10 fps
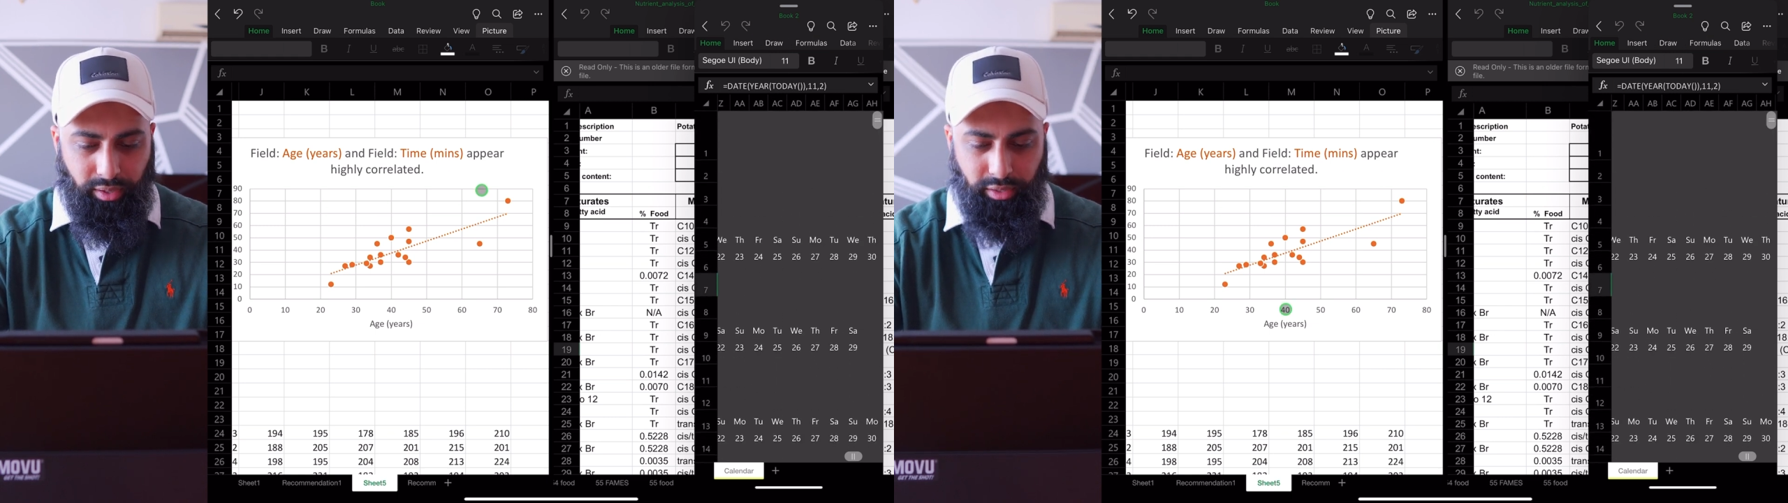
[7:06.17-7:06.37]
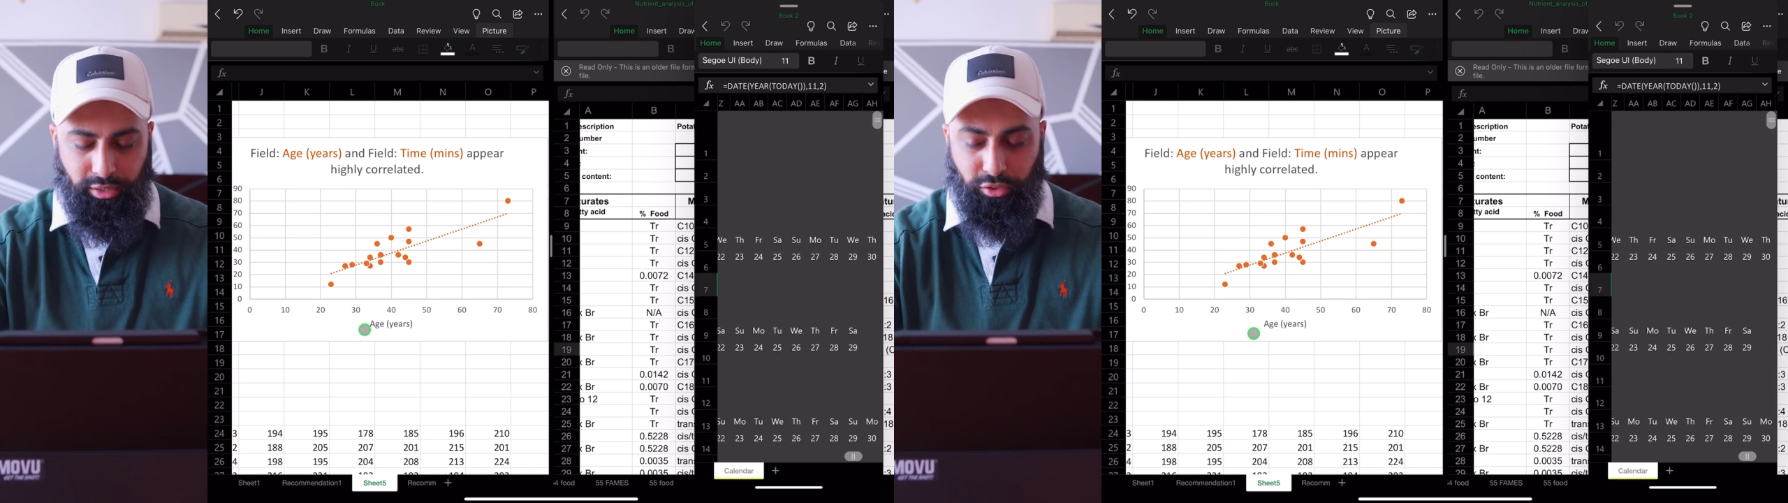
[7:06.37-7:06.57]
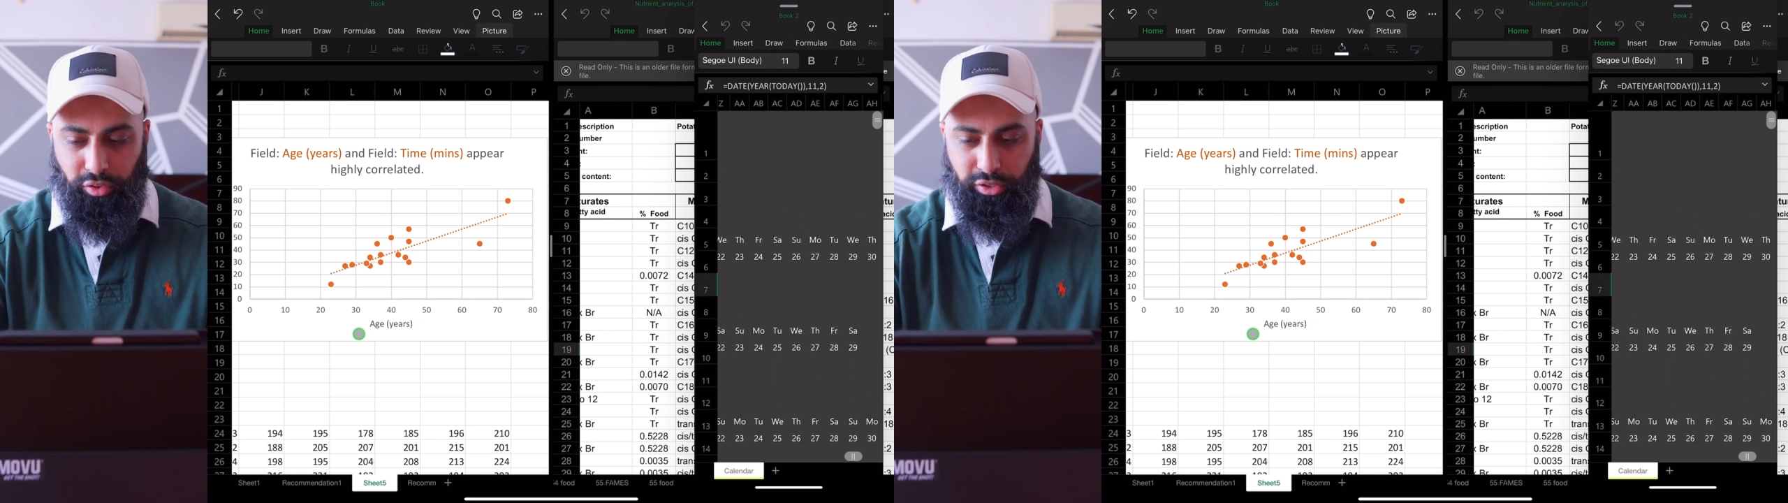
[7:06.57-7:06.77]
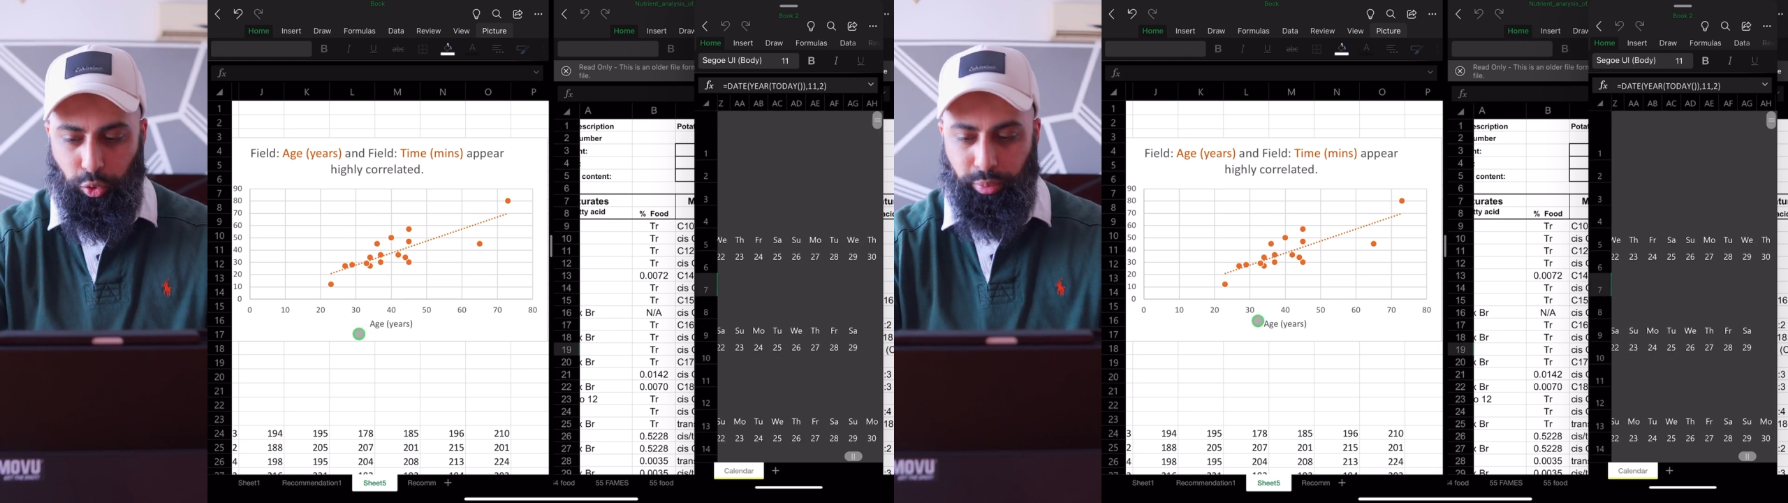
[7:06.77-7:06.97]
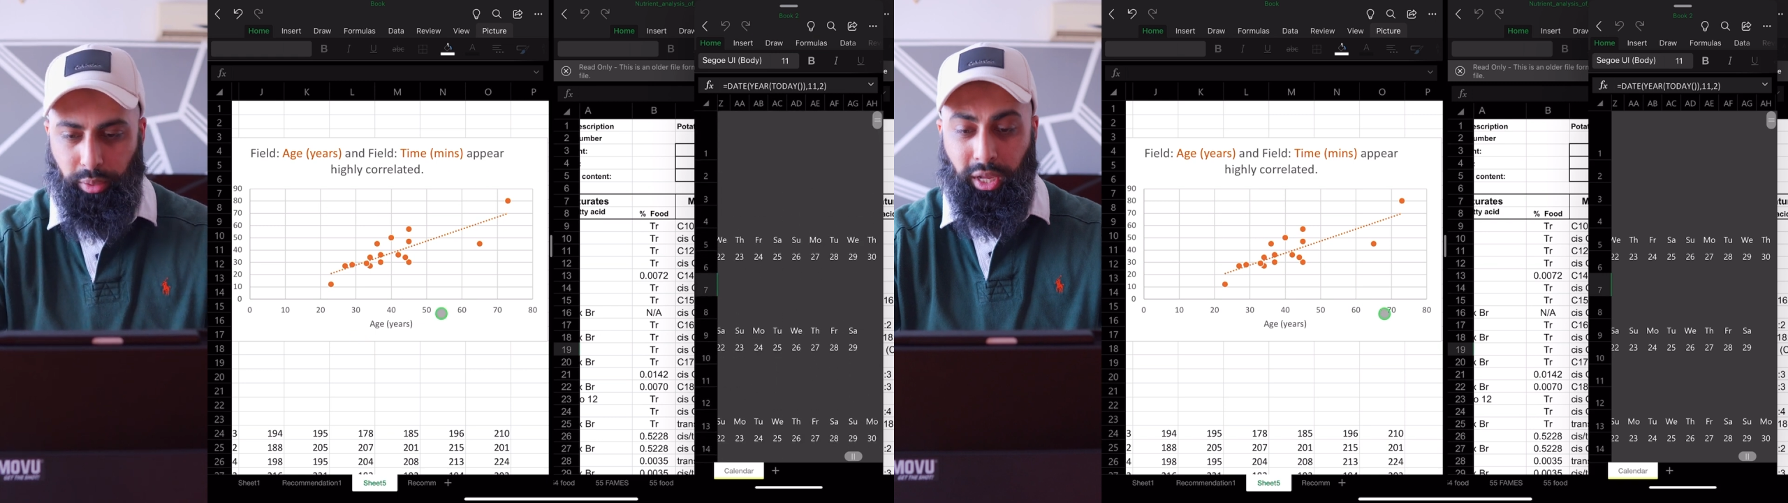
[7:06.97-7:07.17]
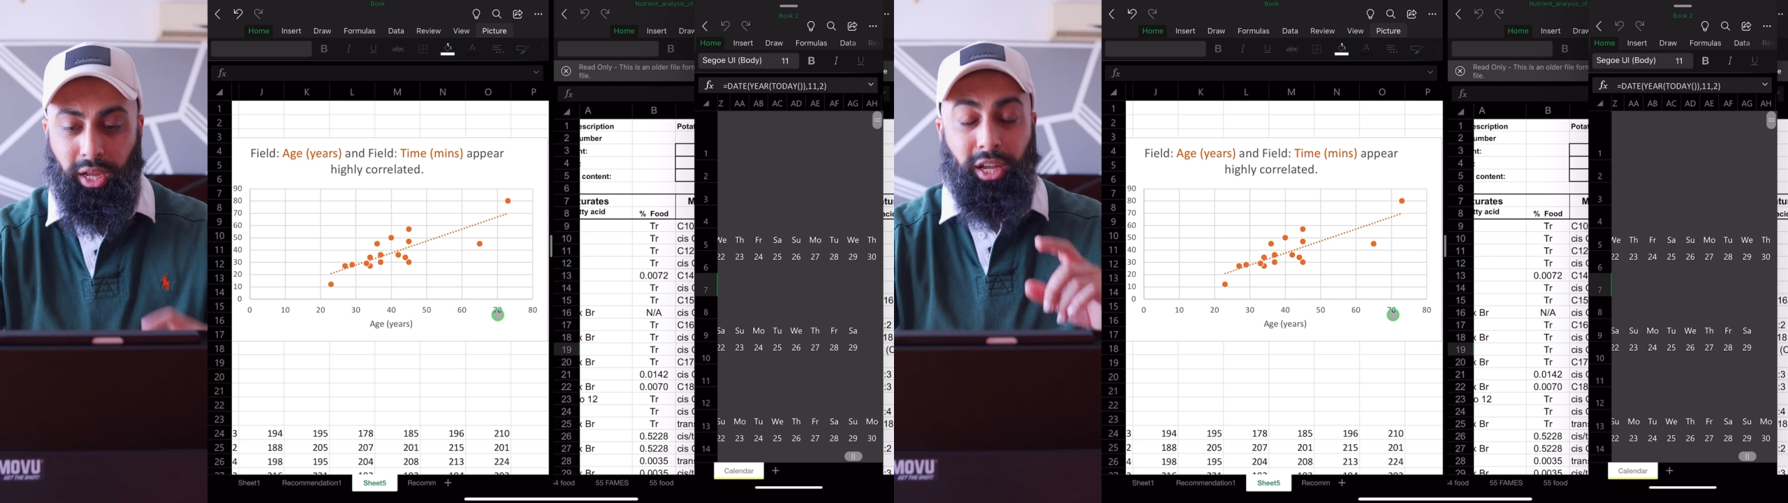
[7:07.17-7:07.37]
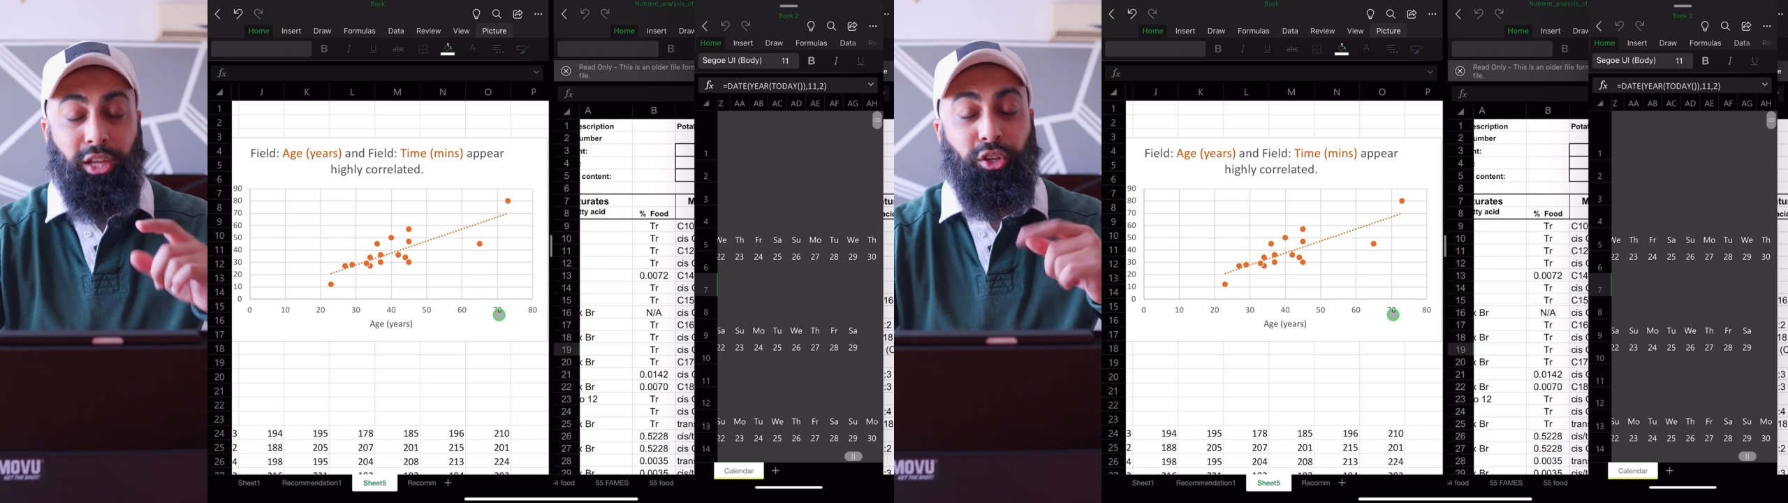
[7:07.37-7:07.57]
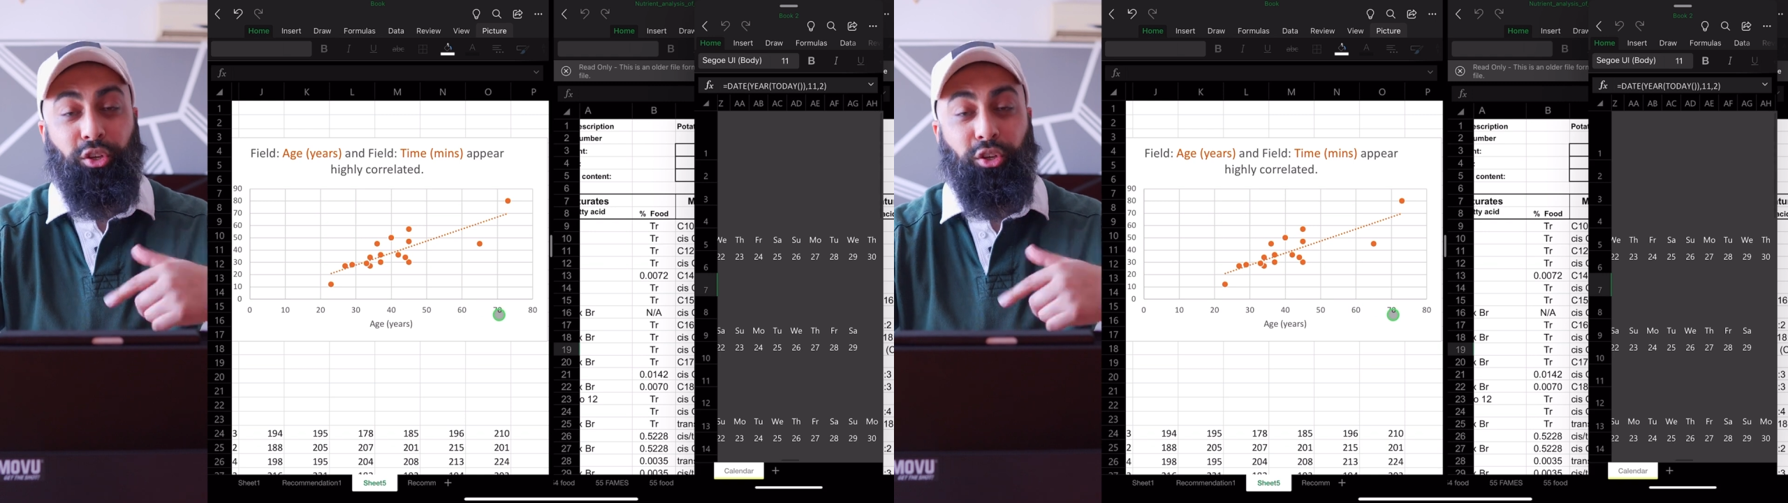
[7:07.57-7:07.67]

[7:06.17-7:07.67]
the scrolling is superb. You